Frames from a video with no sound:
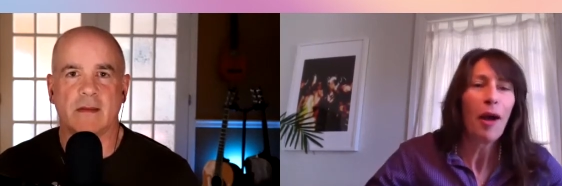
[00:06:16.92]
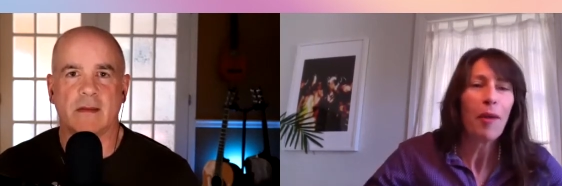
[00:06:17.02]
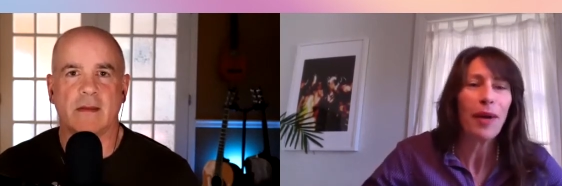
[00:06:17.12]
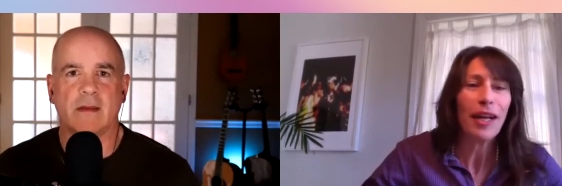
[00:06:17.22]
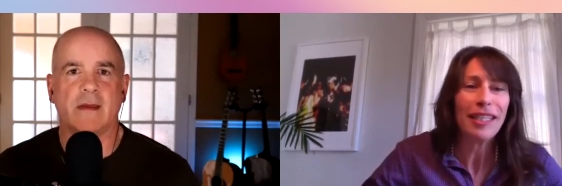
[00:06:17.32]

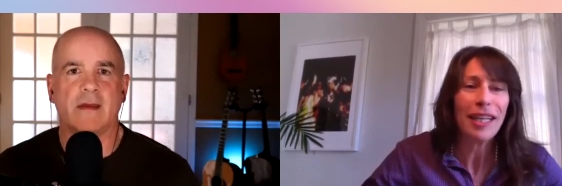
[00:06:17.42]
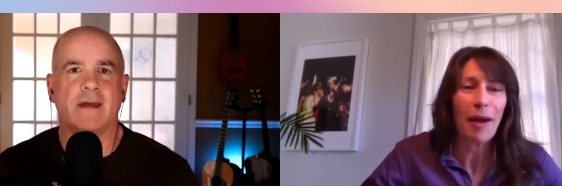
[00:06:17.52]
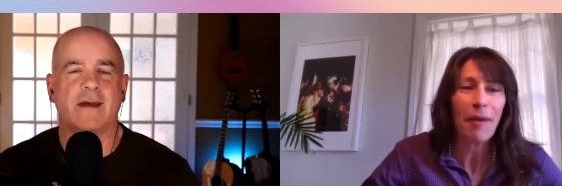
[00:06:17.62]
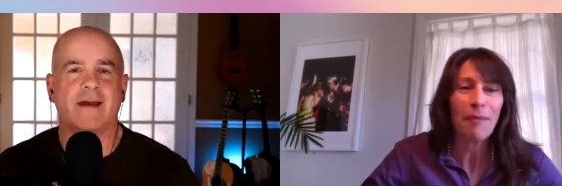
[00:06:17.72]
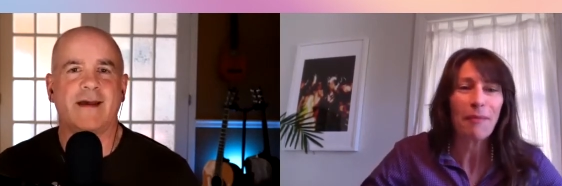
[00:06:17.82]
Speaker 1: but
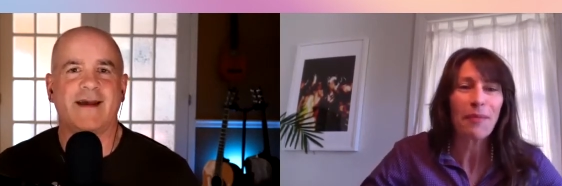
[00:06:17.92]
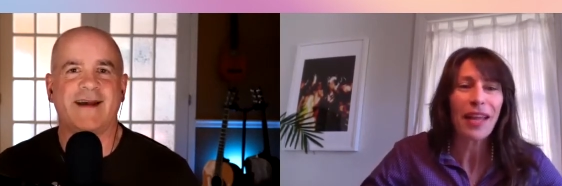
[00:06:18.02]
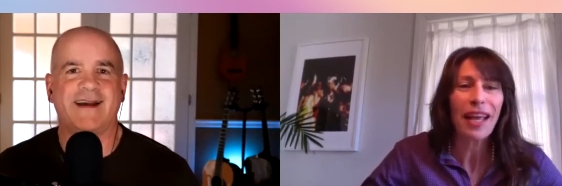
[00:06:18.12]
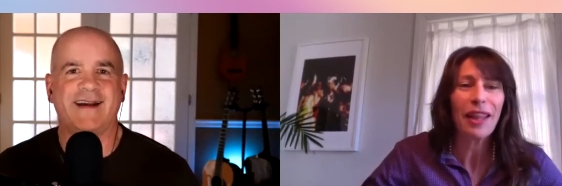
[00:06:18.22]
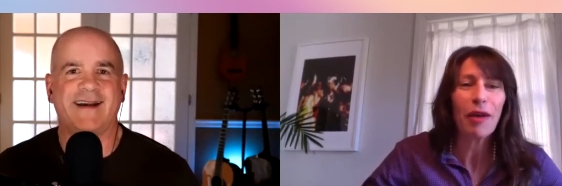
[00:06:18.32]
um,
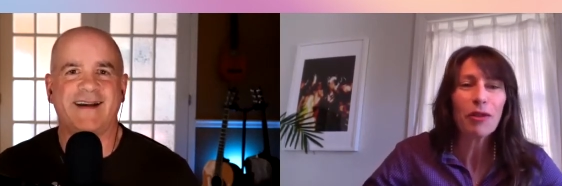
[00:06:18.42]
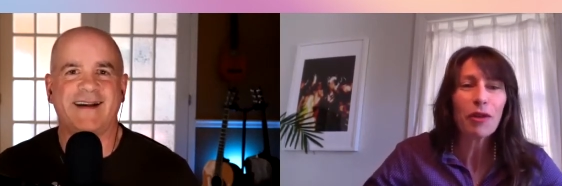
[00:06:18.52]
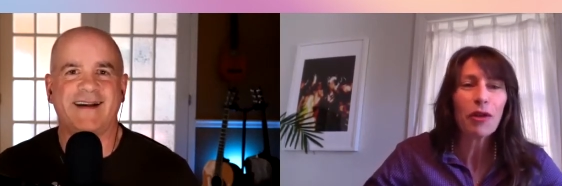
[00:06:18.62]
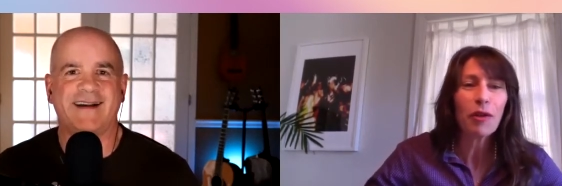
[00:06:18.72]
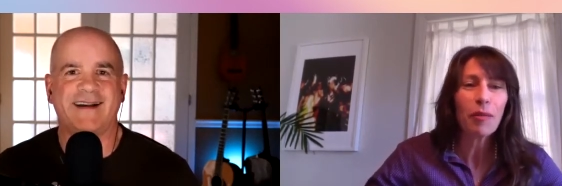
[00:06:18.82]
those are
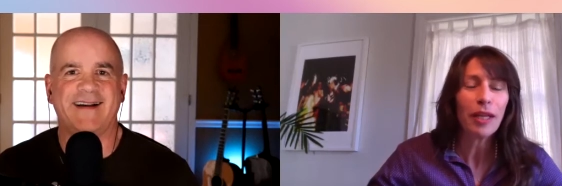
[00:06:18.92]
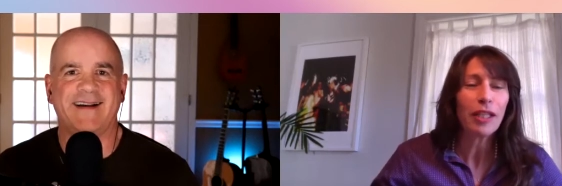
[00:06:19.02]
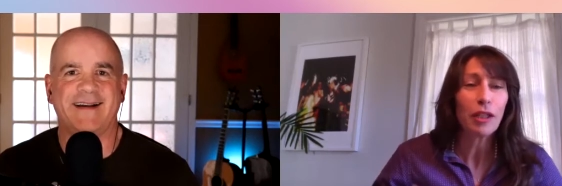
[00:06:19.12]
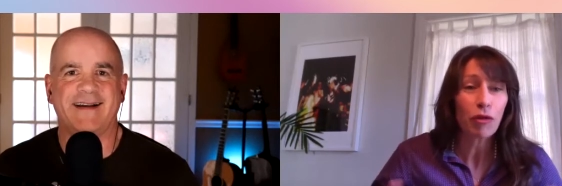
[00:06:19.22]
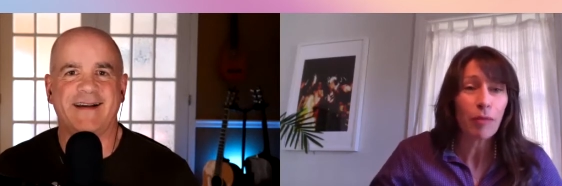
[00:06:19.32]
going to be
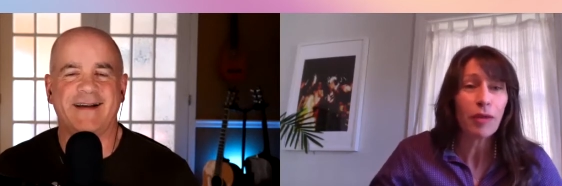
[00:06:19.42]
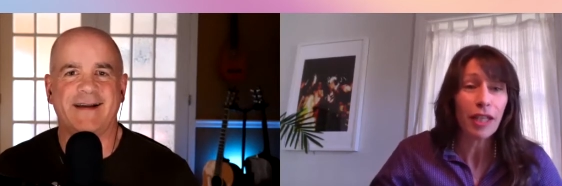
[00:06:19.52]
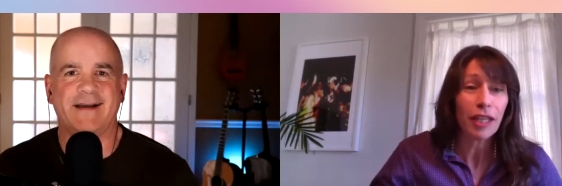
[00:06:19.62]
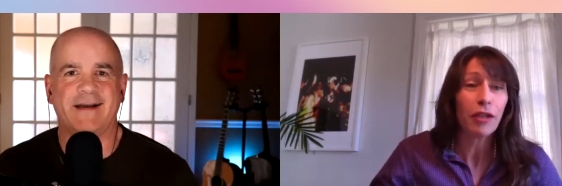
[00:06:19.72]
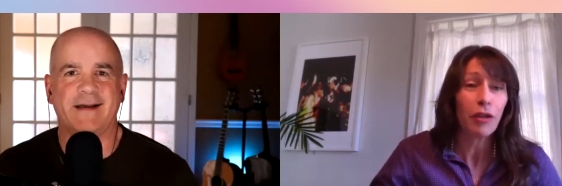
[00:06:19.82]

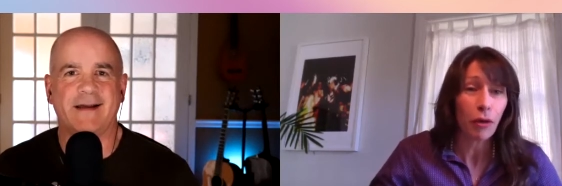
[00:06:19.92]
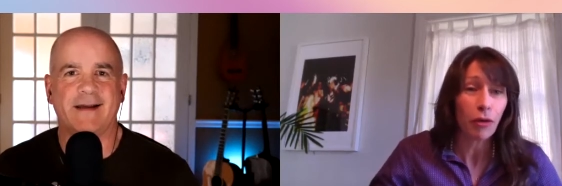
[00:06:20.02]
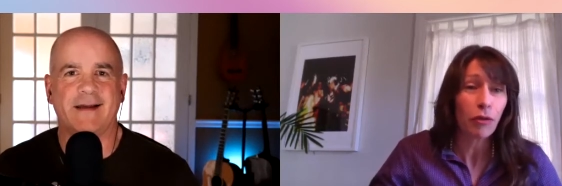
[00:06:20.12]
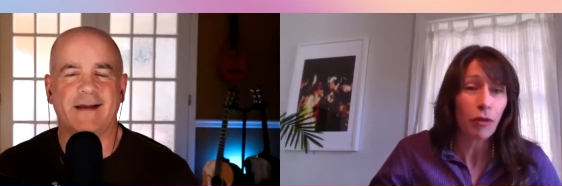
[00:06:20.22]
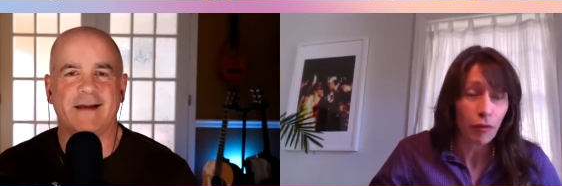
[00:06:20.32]
distributed to those
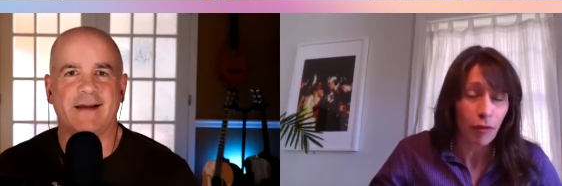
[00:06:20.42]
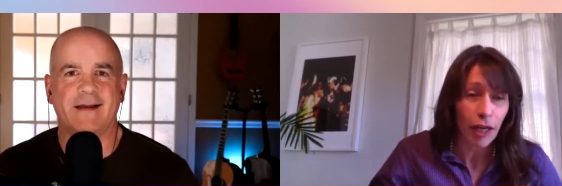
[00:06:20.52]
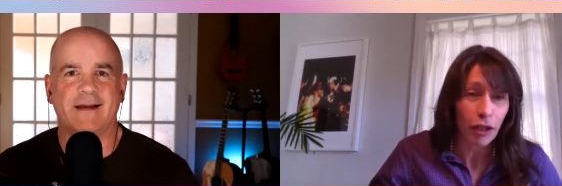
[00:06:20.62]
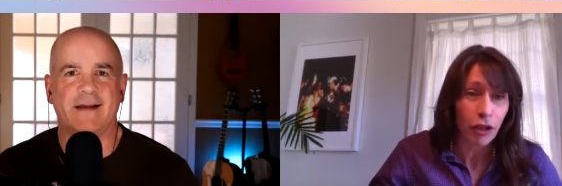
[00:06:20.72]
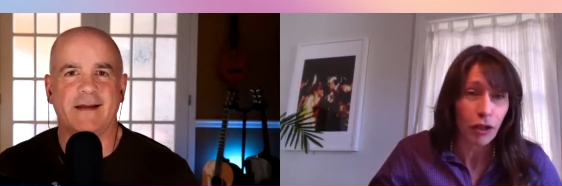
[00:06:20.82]
who have
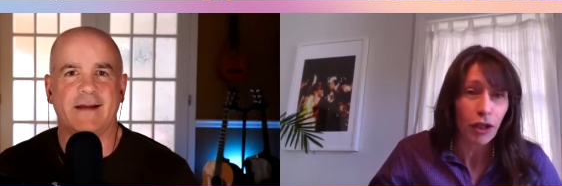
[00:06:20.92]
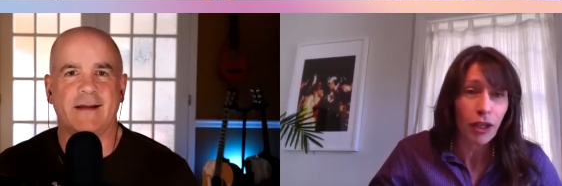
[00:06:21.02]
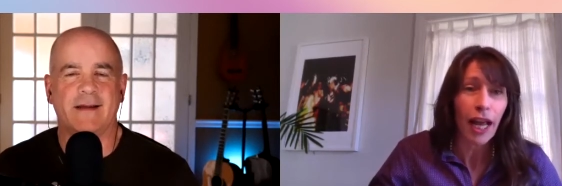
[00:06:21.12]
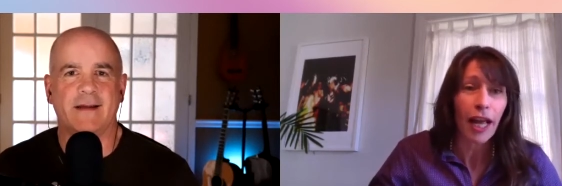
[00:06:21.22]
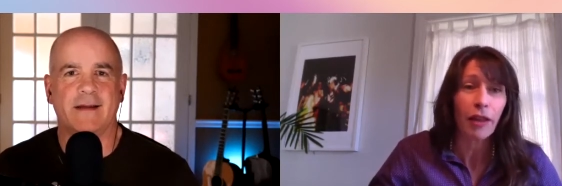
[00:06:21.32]
registered,
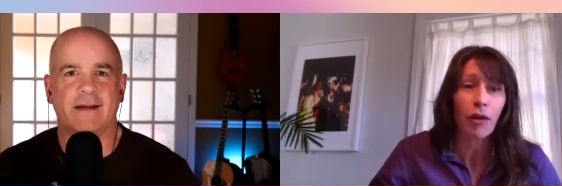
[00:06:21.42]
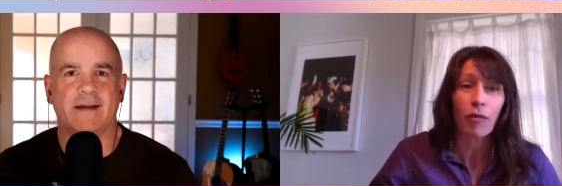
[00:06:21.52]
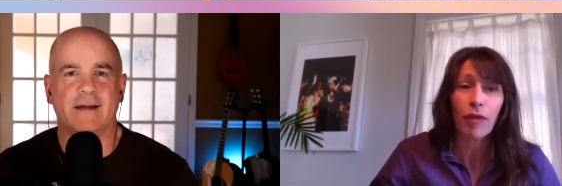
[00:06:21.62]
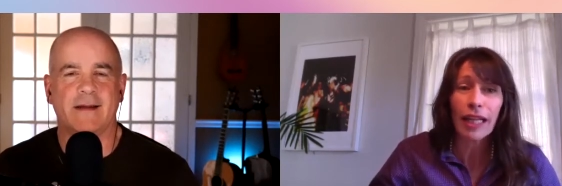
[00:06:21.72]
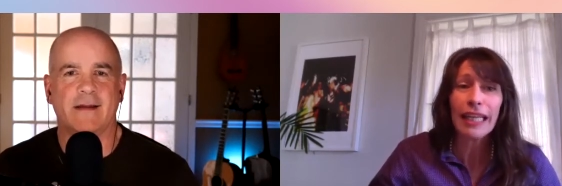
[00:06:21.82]
and they're
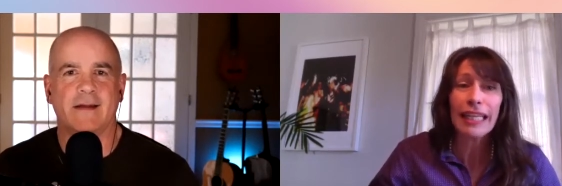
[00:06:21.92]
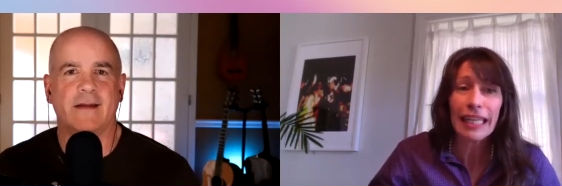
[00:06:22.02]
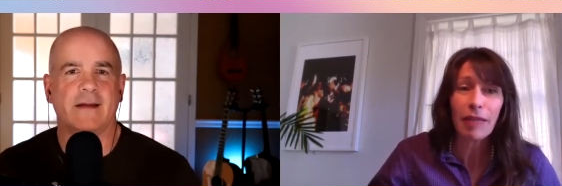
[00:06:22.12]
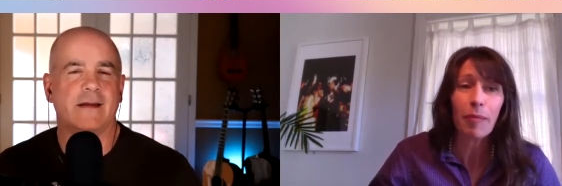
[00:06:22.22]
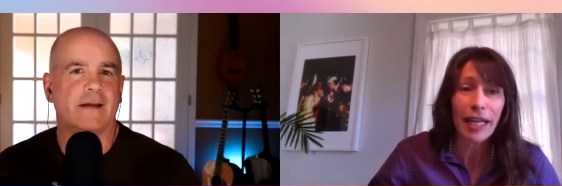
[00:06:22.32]
really
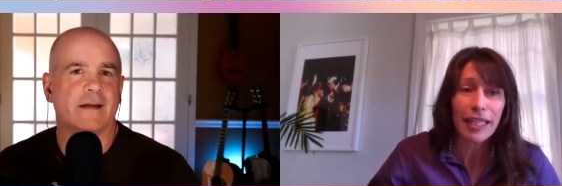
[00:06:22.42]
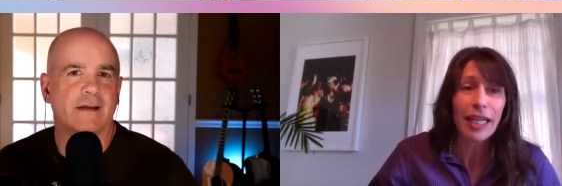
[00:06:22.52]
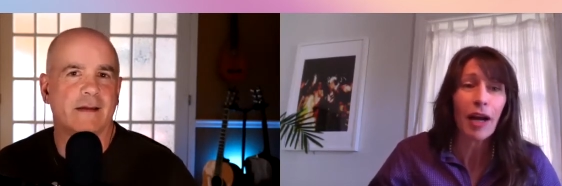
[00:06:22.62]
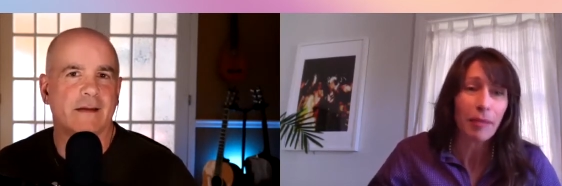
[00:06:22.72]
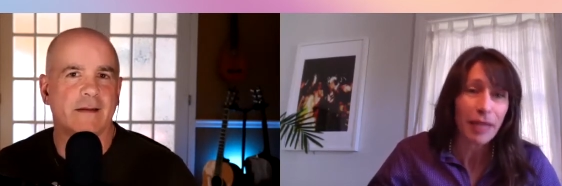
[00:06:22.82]
neat
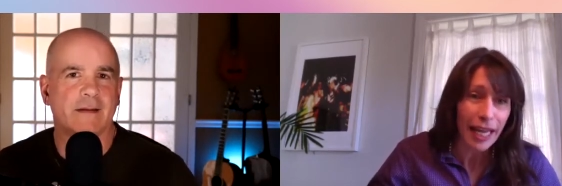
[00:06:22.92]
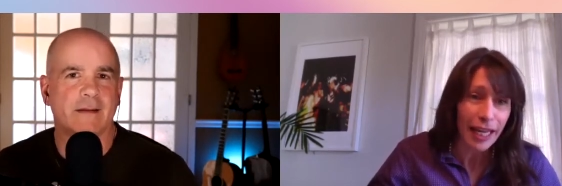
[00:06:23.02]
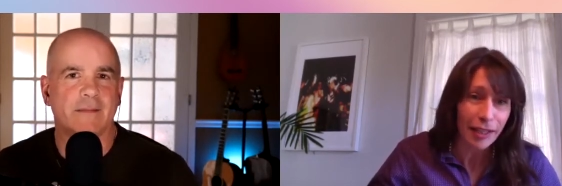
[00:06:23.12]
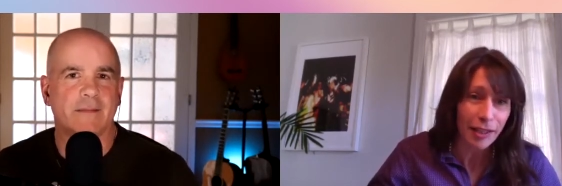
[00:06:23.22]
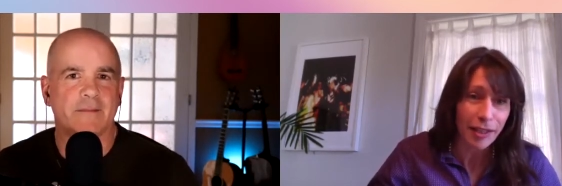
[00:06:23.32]
bedtime
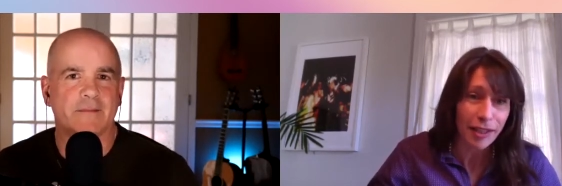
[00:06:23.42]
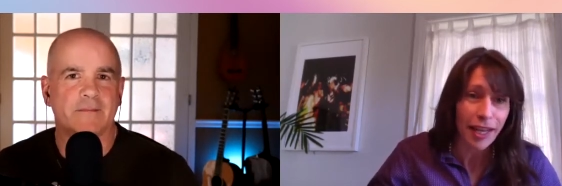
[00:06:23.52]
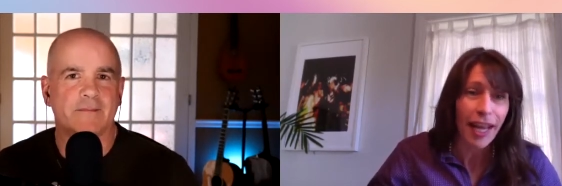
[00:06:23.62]
kits.